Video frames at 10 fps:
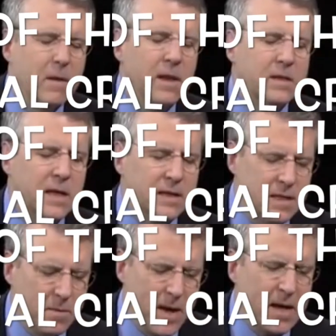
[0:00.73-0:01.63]
let's take a
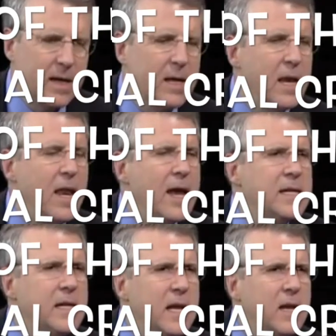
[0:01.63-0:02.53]
step back.
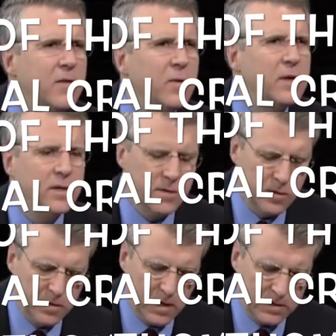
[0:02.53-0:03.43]
1983 until
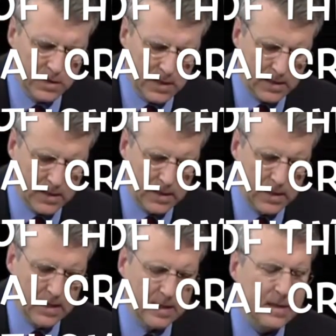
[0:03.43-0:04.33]
2008,
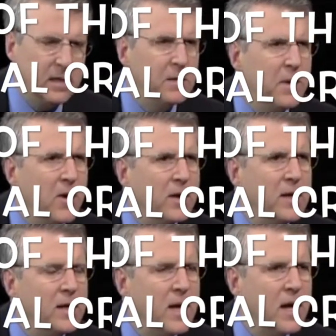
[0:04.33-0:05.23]
the
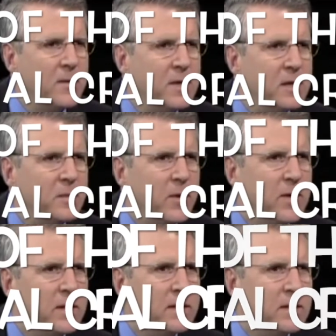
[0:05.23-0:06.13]
American economy
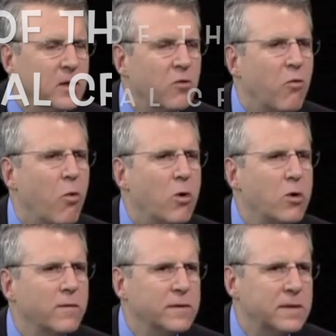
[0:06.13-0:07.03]
experiences a
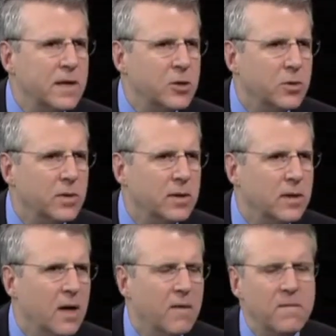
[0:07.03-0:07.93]
quarter of a century
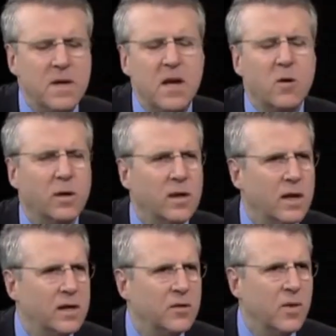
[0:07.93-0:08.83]
of nearly
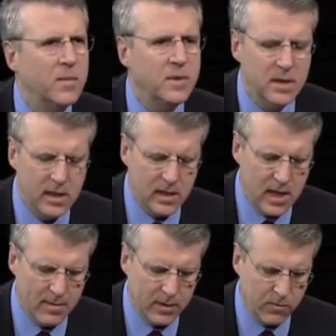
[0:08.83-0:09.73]
uninterrupted
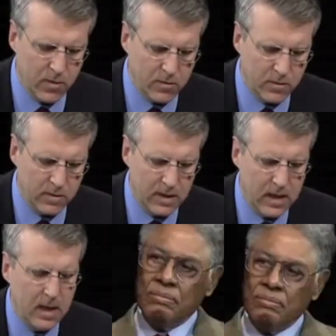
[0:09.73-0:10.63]
economic growth.
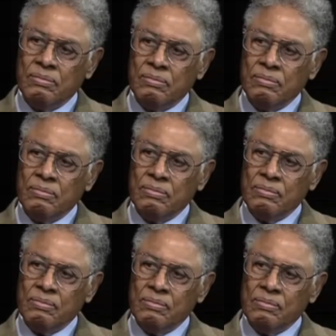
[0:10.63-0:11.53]

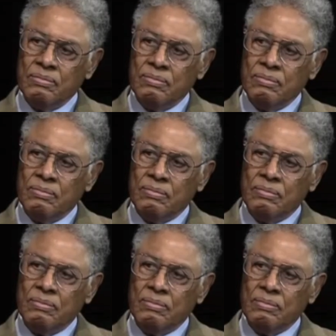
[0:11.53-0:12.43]
Then, beginning
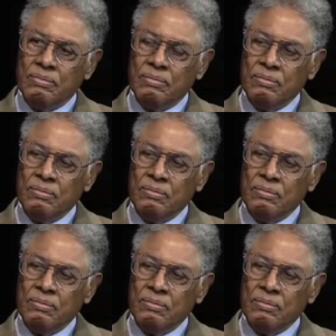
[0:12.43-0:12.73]
in the autumn of